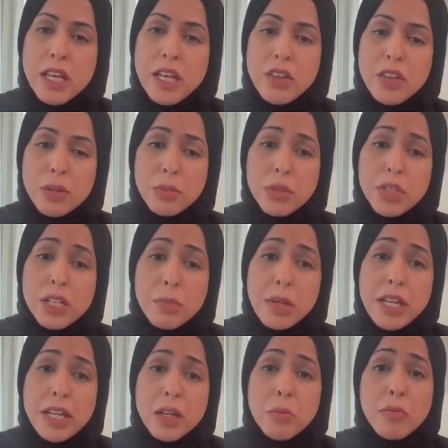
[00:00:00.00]
and they're
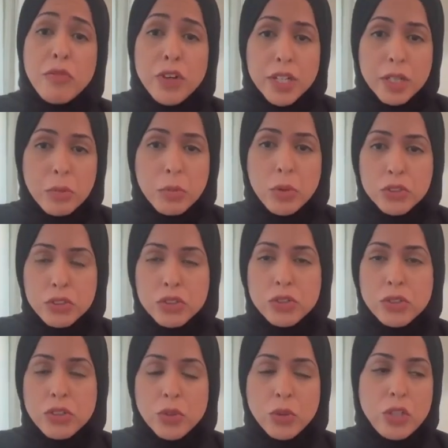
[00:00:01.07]
playing a very important
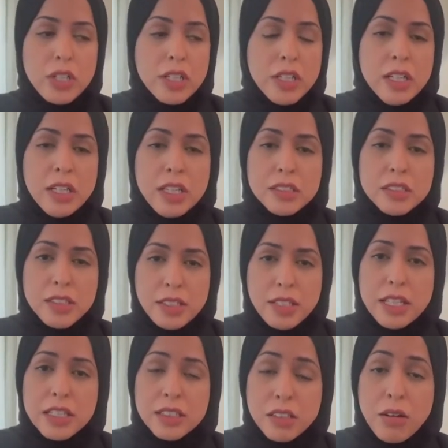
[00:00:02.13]
role in
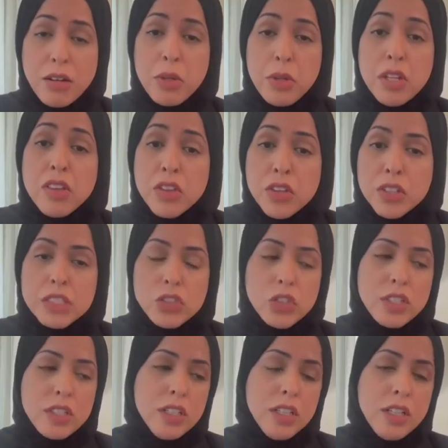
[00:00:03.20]
setting example in the
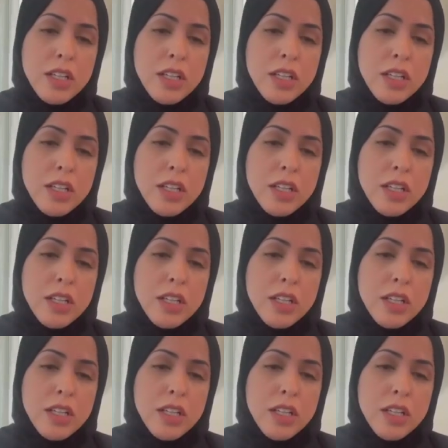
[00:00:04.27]
region.